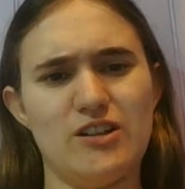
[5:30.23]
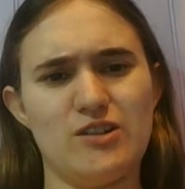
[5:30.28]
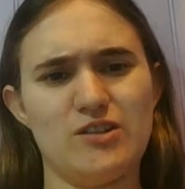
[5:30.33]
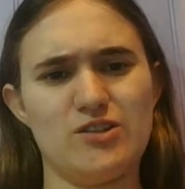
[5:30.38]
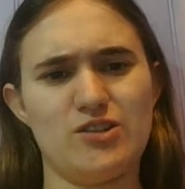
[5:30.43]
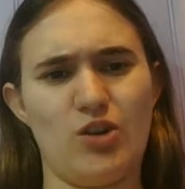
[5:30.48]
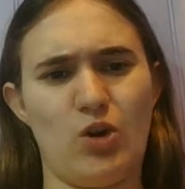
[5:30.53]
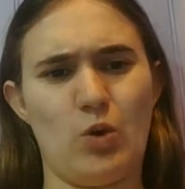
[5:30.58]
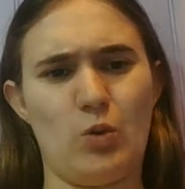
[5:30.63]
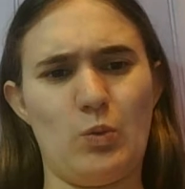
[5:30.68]

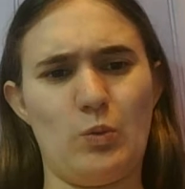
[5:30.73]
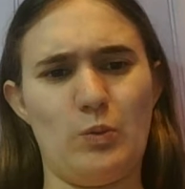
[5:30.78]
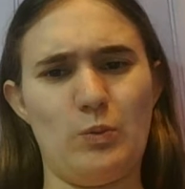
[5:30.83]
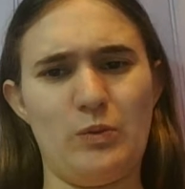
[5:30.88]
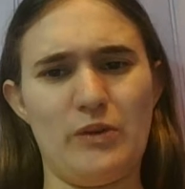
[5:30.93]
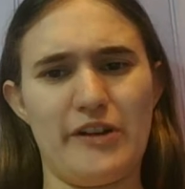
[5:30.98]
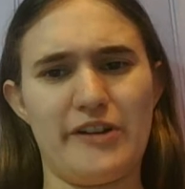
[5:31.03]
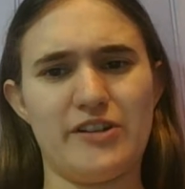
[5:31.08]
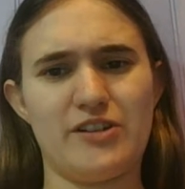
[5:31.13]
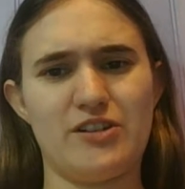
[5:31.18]
So,
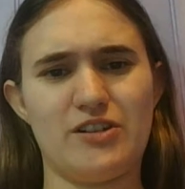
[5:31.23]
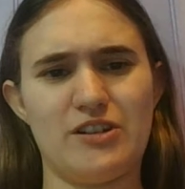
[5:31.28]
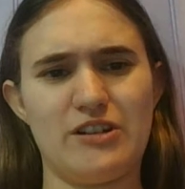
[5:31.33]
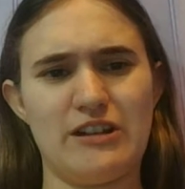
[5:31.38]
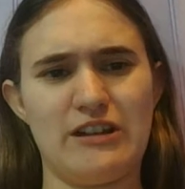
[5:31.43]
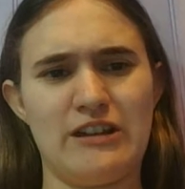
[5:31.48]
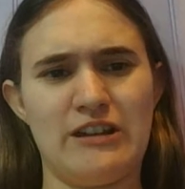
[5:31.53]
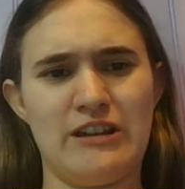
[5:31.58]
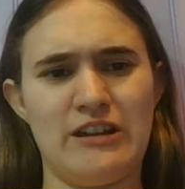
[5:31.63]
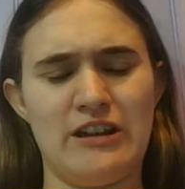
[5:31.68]
like,
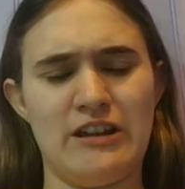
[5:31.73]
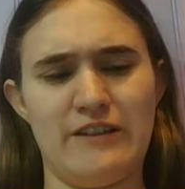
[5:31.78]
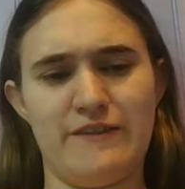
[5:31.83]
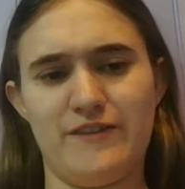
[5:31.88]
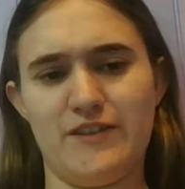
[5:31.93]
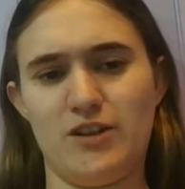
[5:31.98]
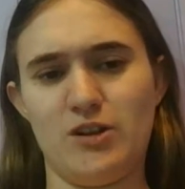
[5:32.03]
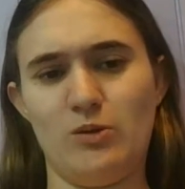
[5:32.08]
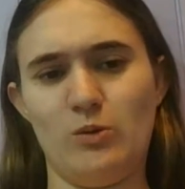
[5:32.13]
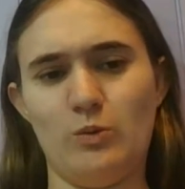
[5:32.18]
if
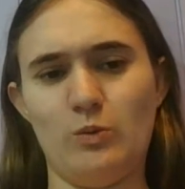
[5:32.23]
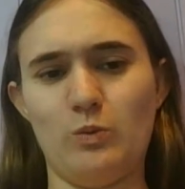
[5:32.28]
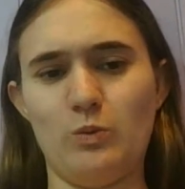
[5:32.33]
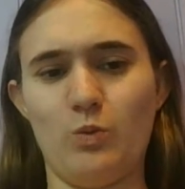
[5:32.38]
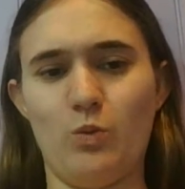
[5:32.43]
you